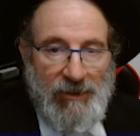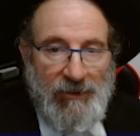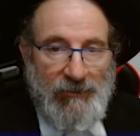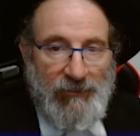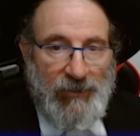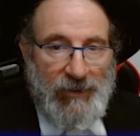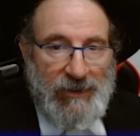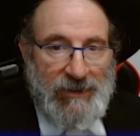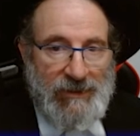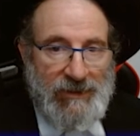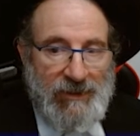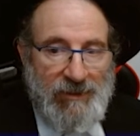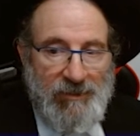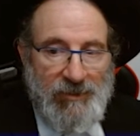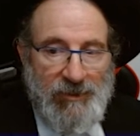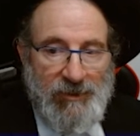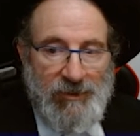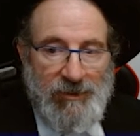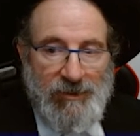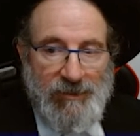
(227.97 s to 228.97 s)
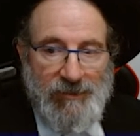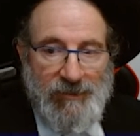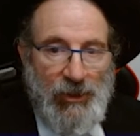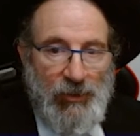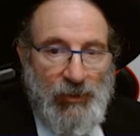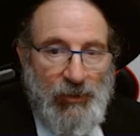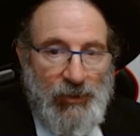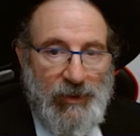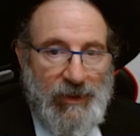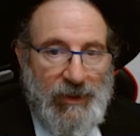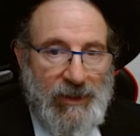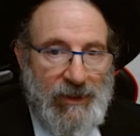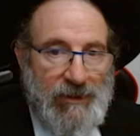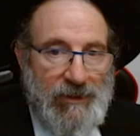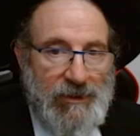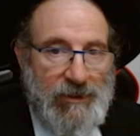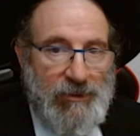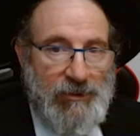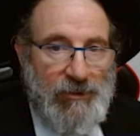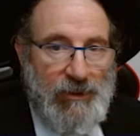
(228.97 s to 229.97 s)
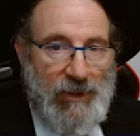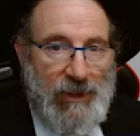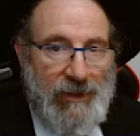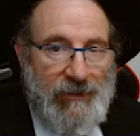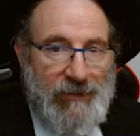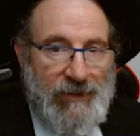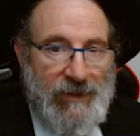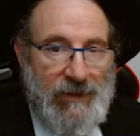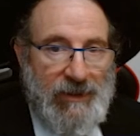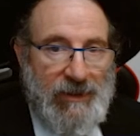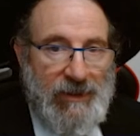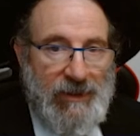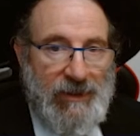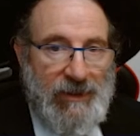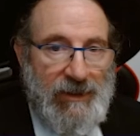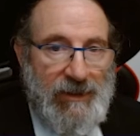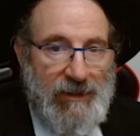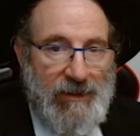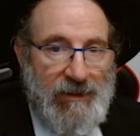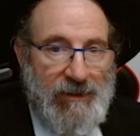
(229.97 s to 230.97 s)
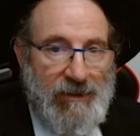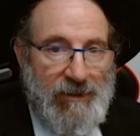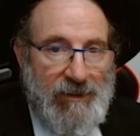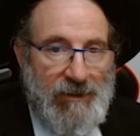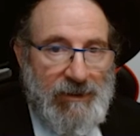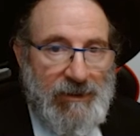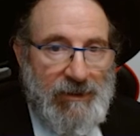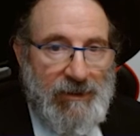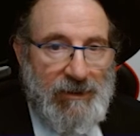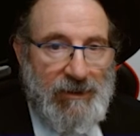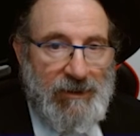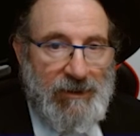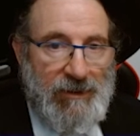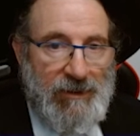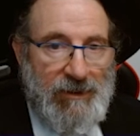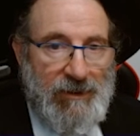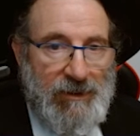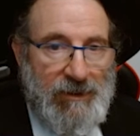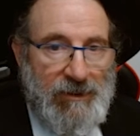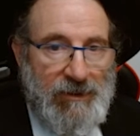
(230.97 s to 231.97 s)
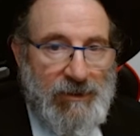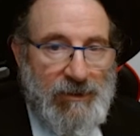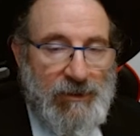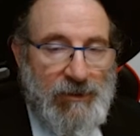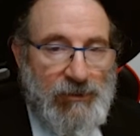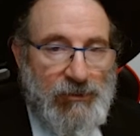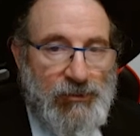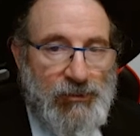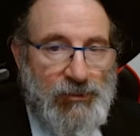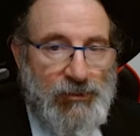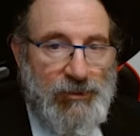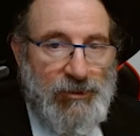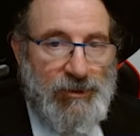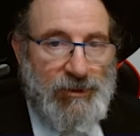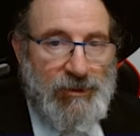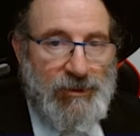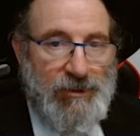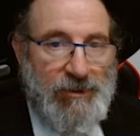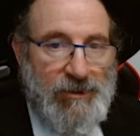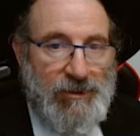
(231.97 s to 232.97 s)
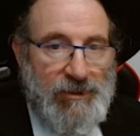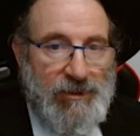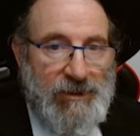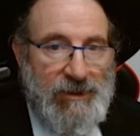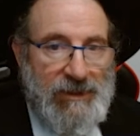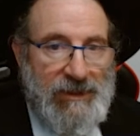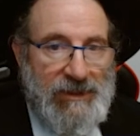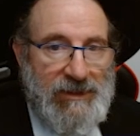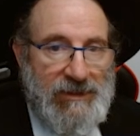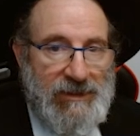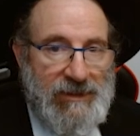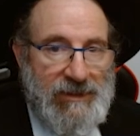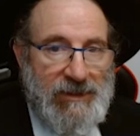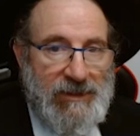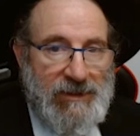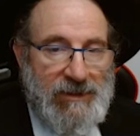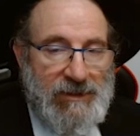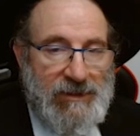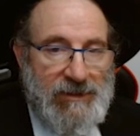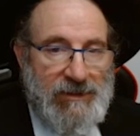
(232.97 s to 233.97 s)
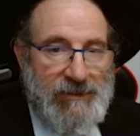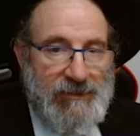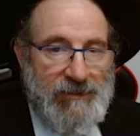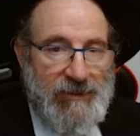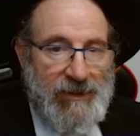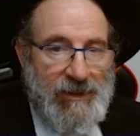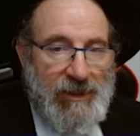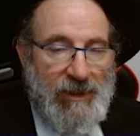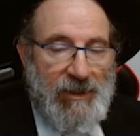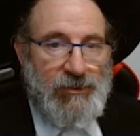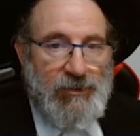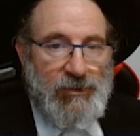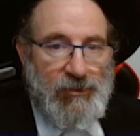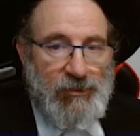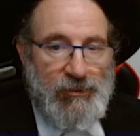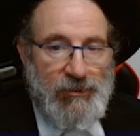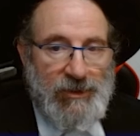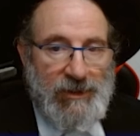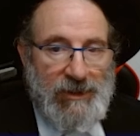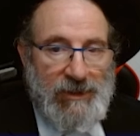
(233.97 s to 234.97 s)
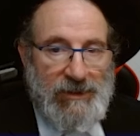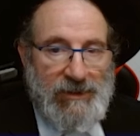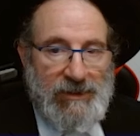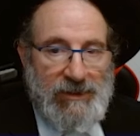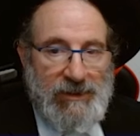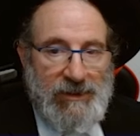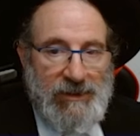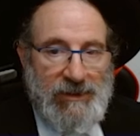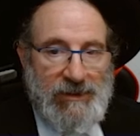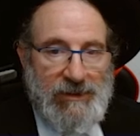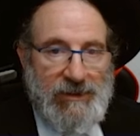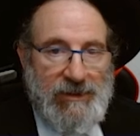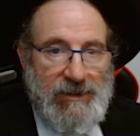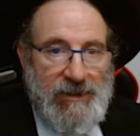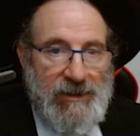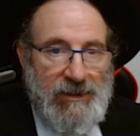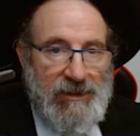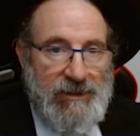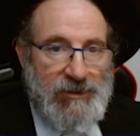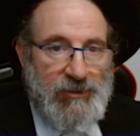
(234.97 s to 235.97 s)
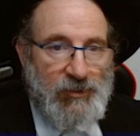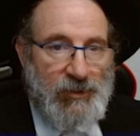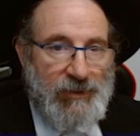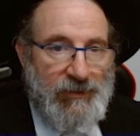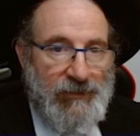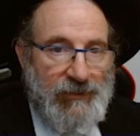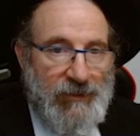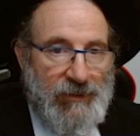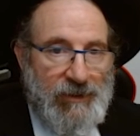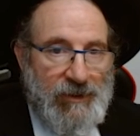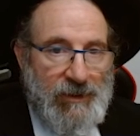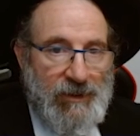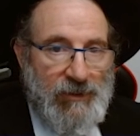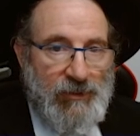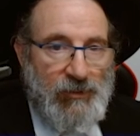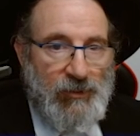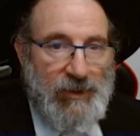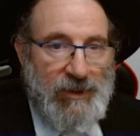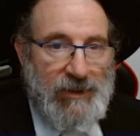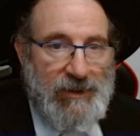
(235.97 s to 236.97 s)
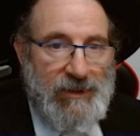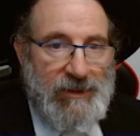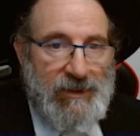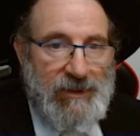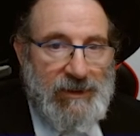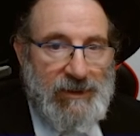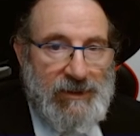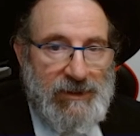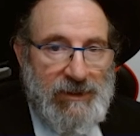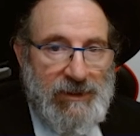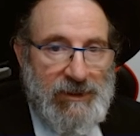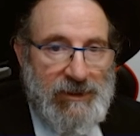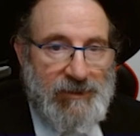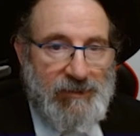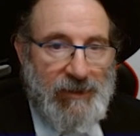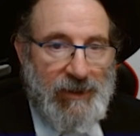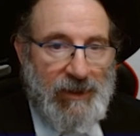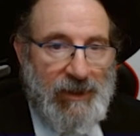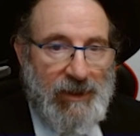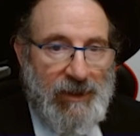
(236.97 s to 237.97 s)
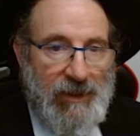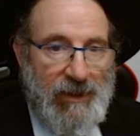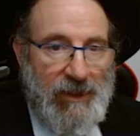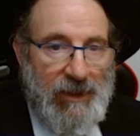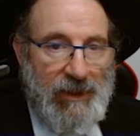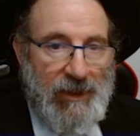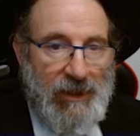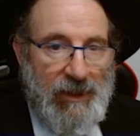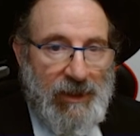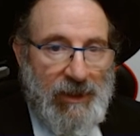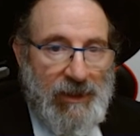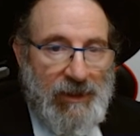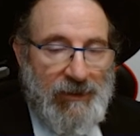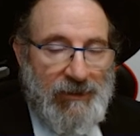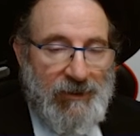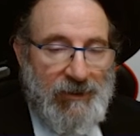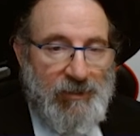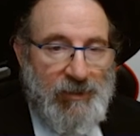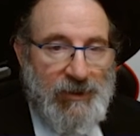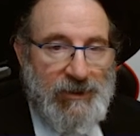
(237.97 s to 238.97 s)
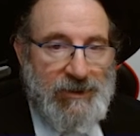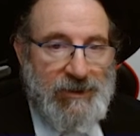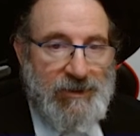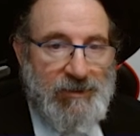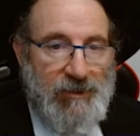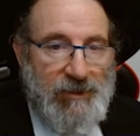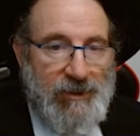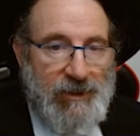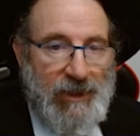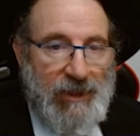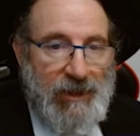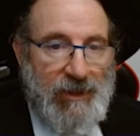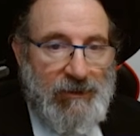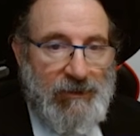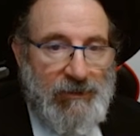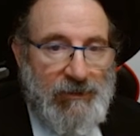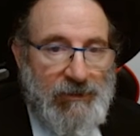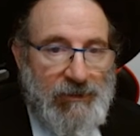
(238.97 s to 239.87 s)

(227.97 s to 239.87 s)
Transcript: For example, we can go at the key rook e6. Rook e6 deals with queen d6 by the possible now